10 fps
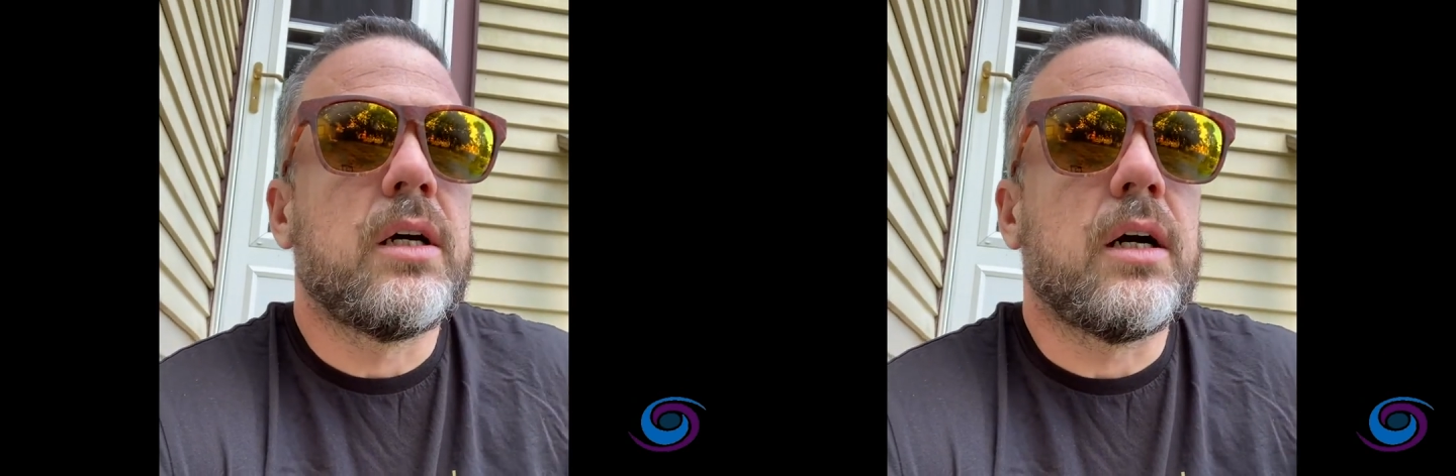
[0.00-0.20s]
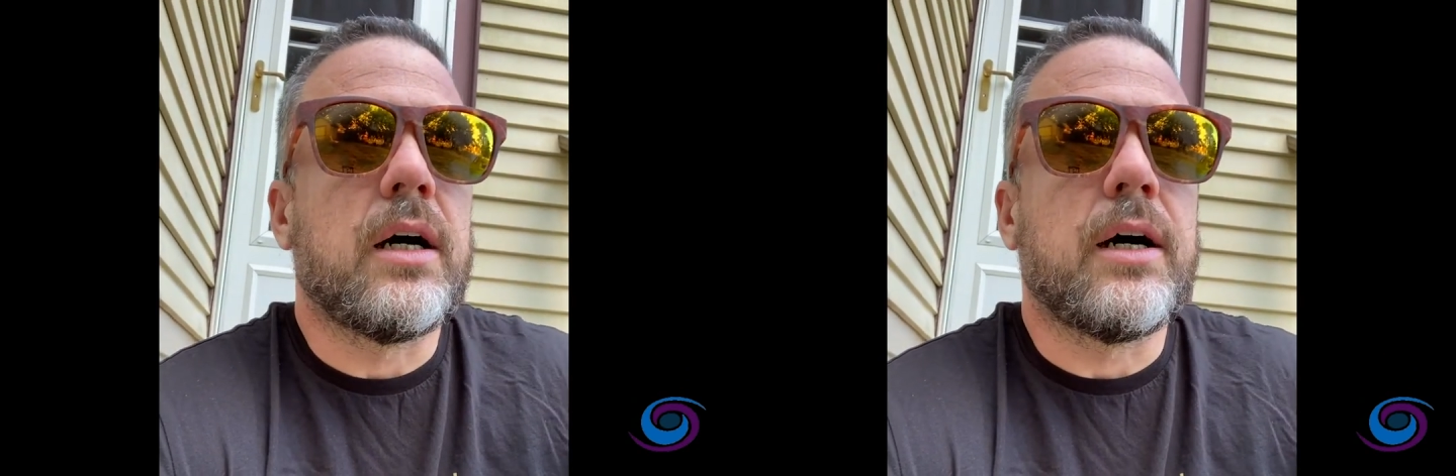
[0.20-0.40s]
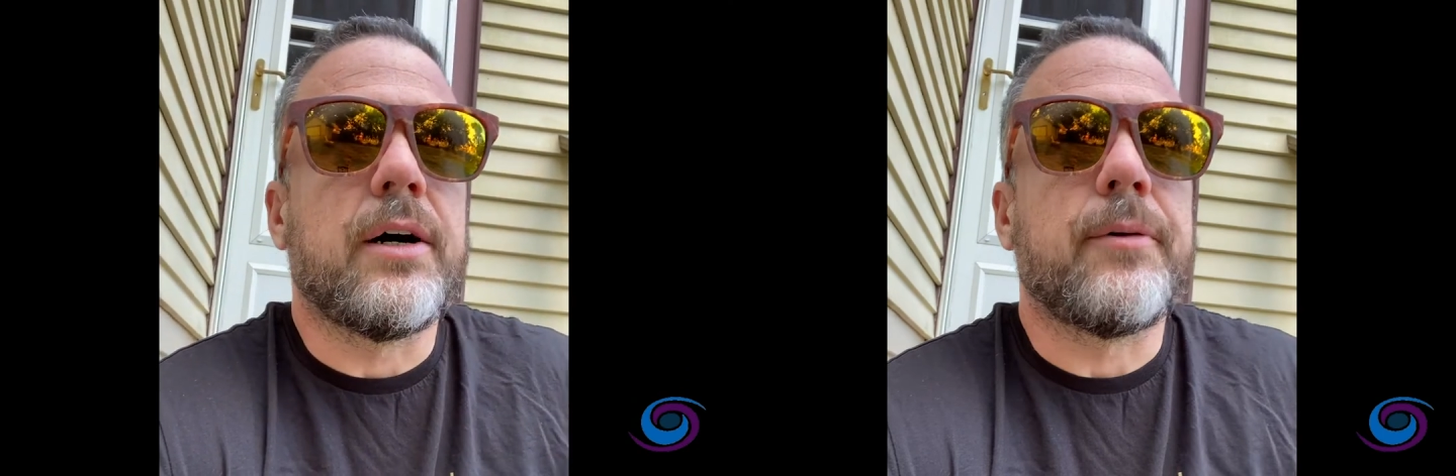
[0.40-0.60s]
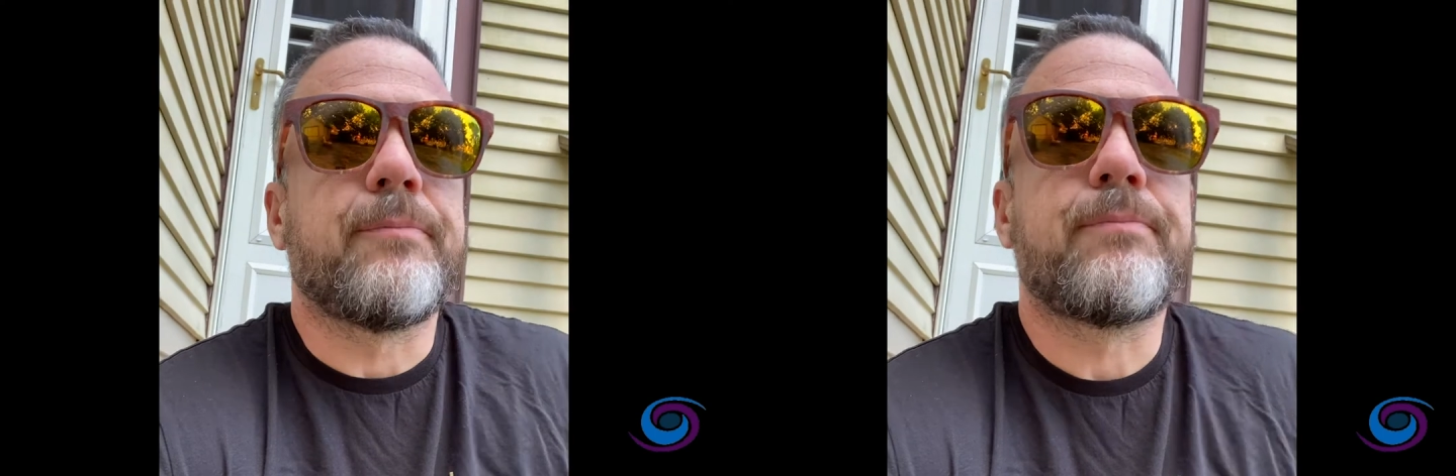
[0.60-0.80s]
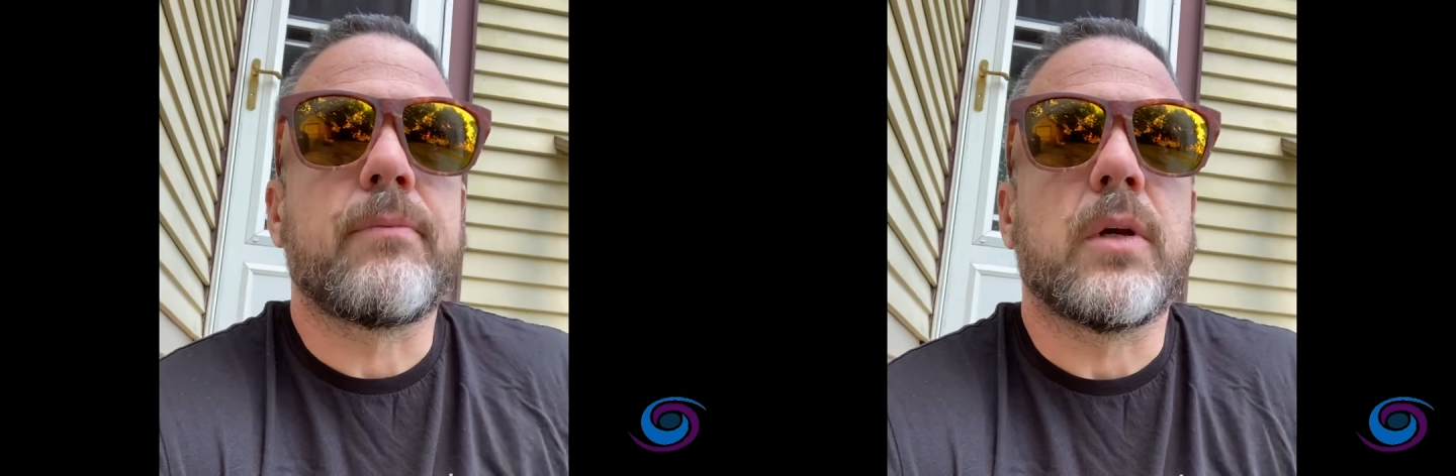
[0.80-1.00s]
um,
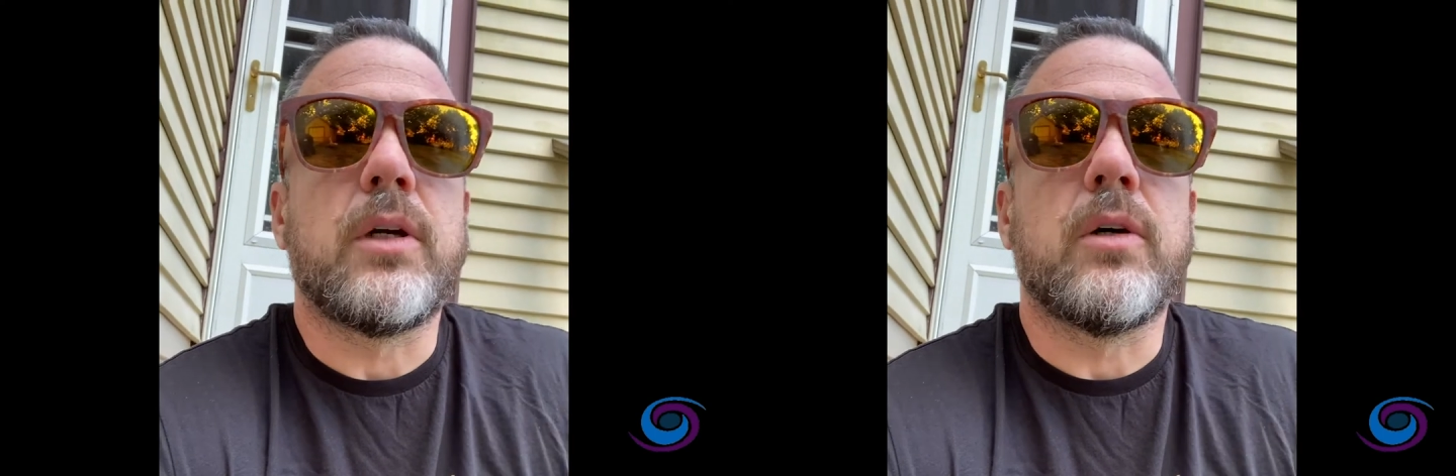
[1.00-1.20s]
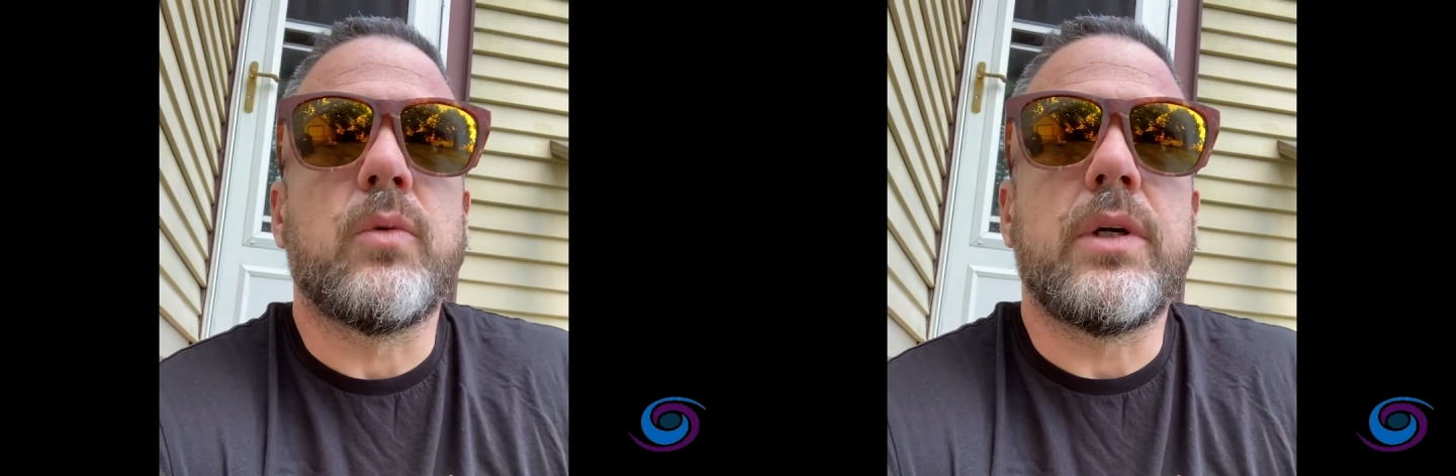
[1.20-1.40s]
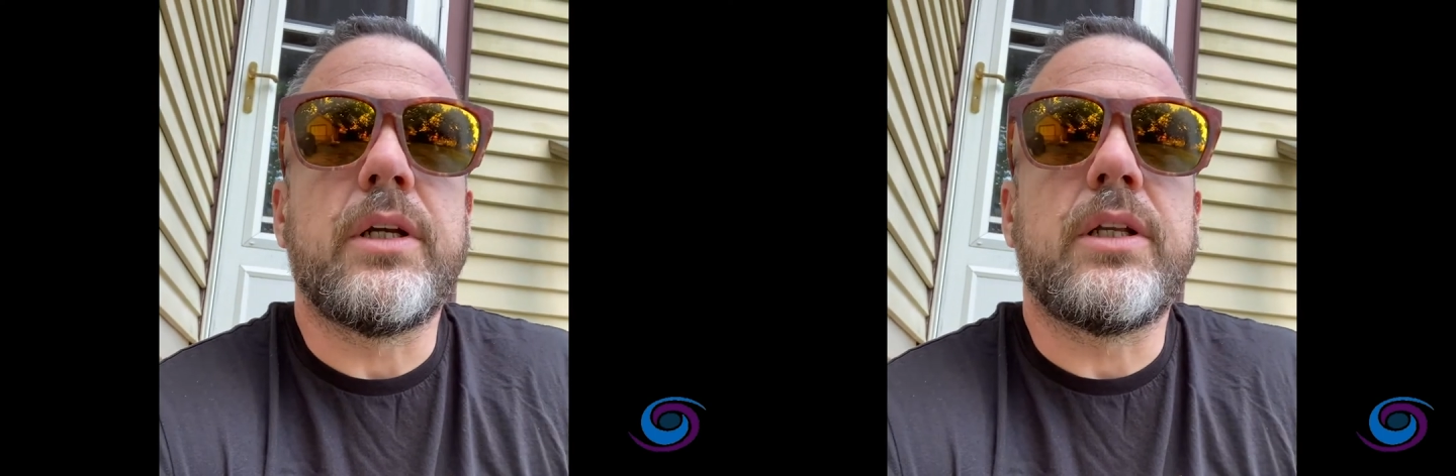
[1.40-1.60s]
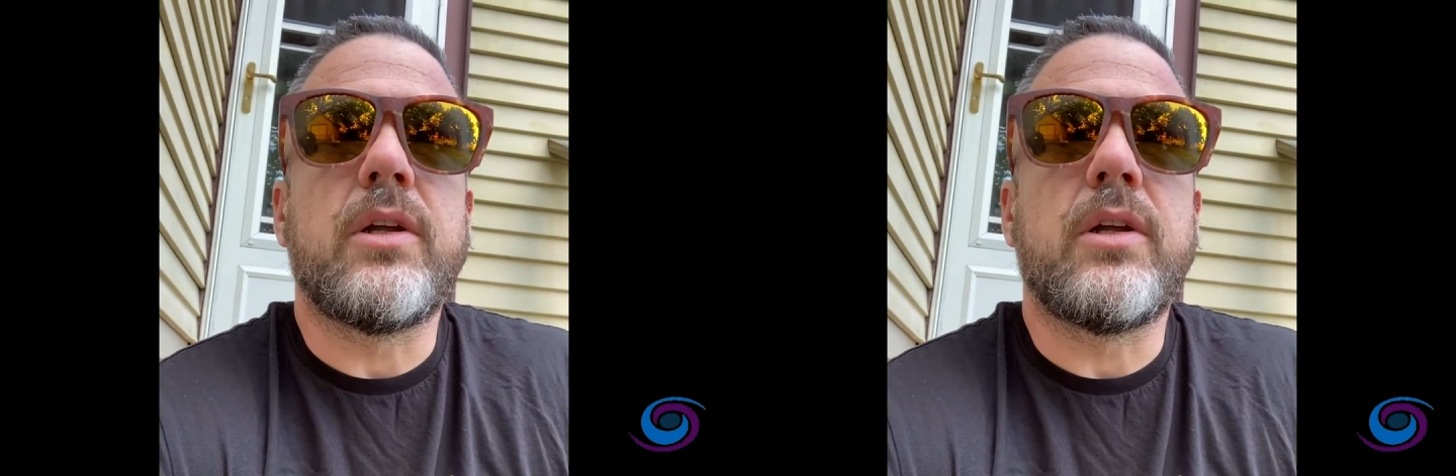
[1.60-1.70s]
you know, we